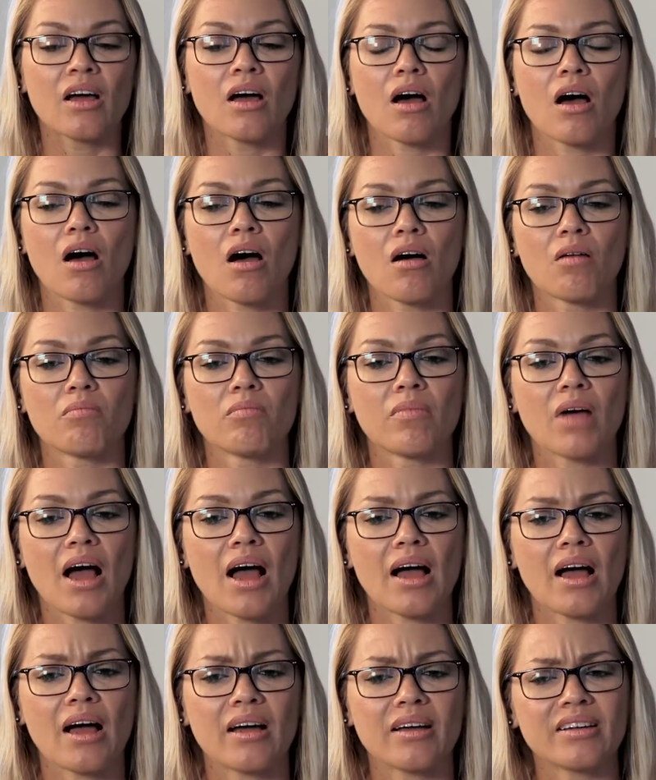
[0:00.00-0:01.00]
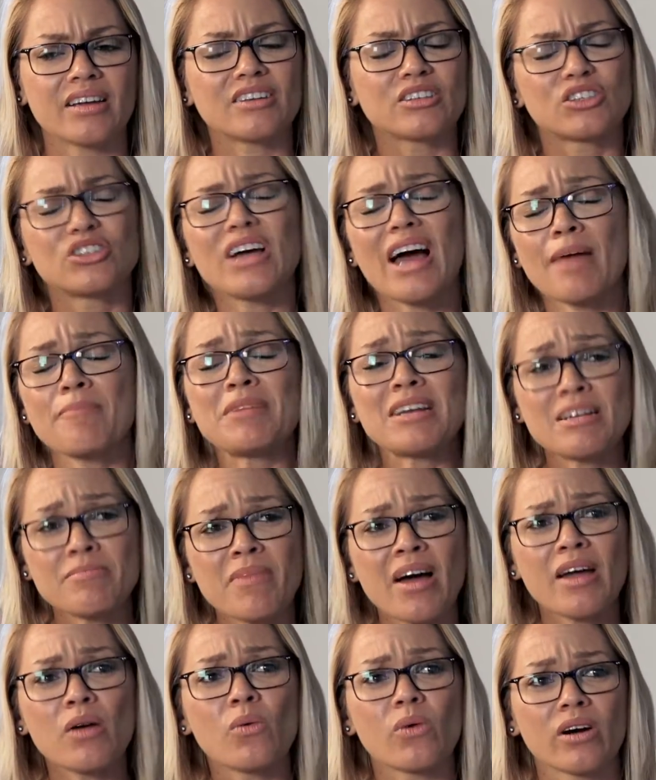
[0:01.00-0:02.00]
I mean, in
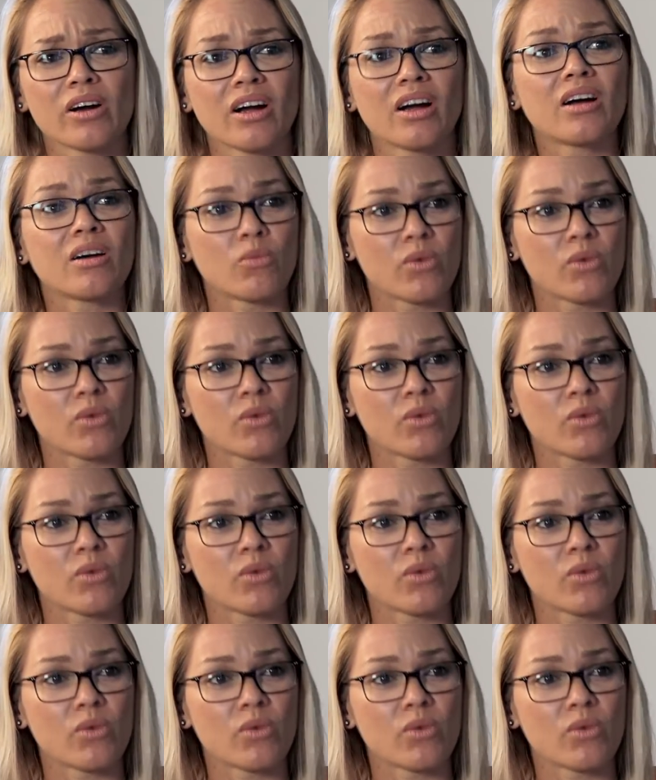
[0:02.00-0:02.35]
my work,